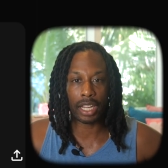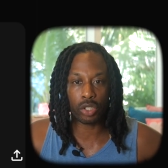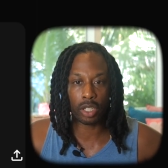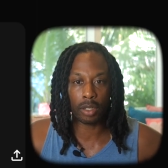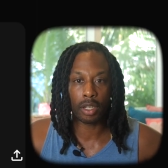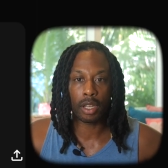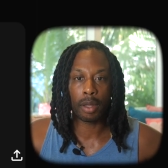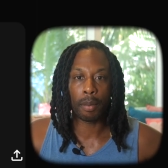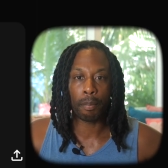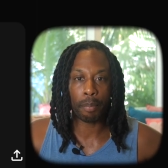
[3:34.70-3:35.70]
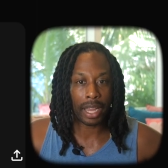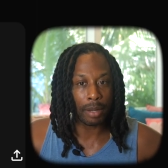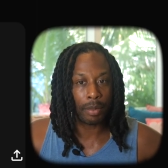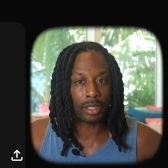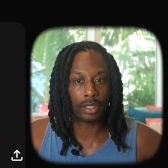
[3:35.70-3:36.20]
agent
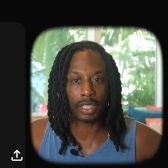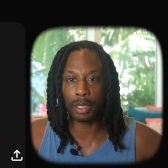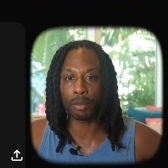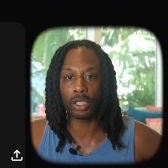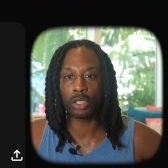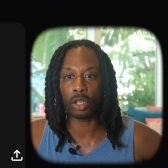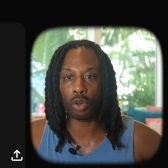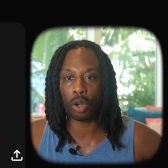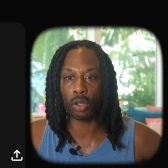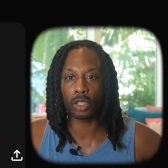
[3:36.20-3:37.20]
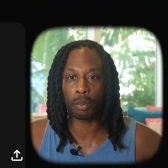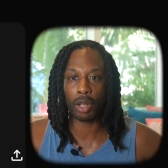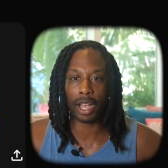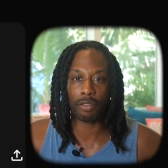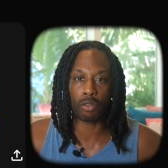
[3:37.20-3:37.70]
payments seamless across
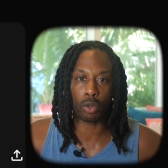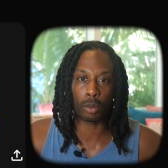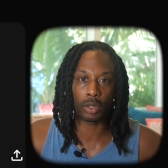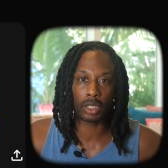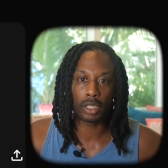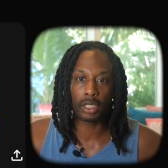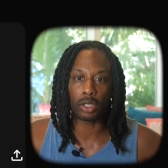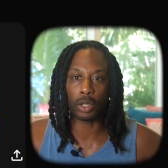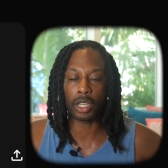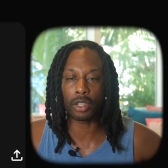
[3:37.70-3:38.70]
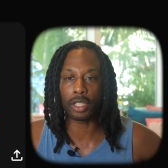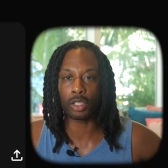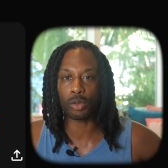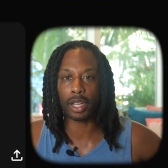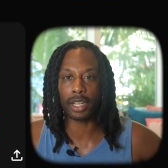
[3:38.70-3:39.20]
platforms. So here
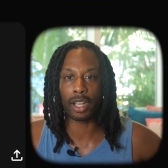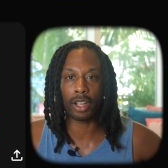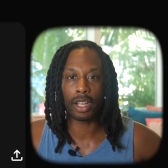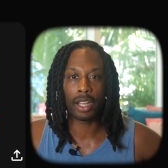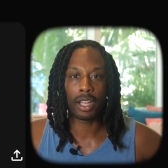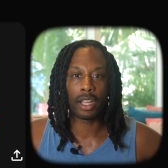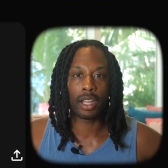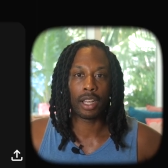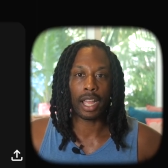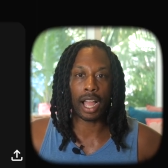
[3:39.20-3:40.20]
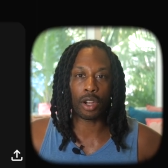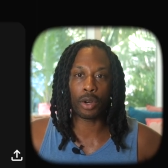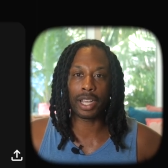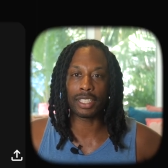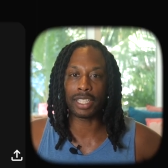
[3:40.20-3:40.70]
it is right now.
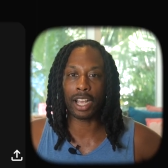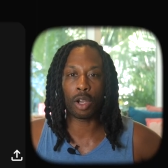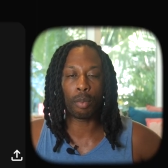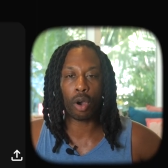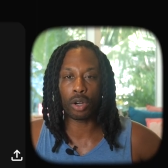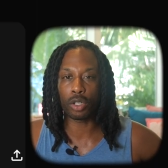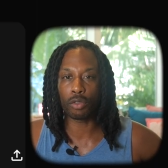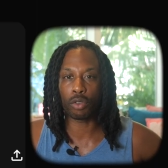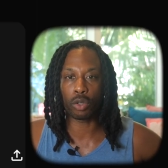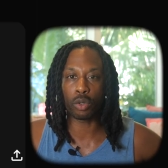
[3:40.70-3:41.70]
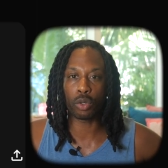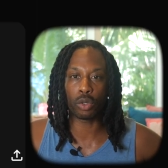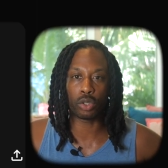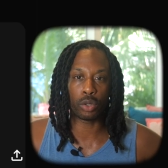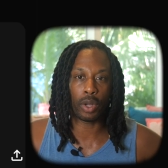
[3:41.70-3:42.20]
Algorand is now a partner for
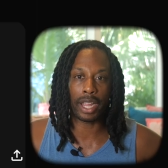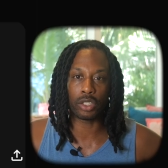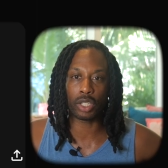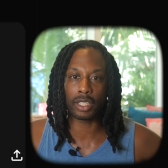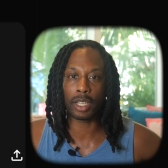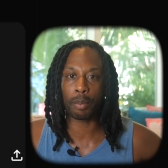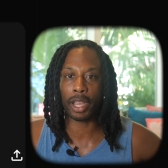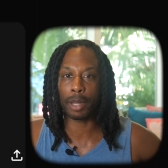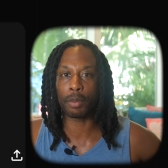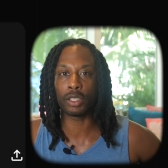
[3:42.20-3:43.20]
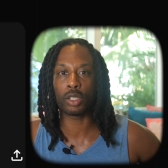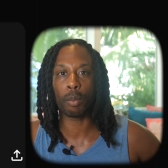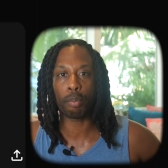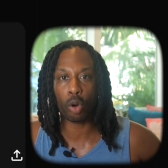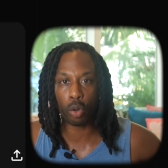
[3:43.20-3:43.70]
Google's new agentic payments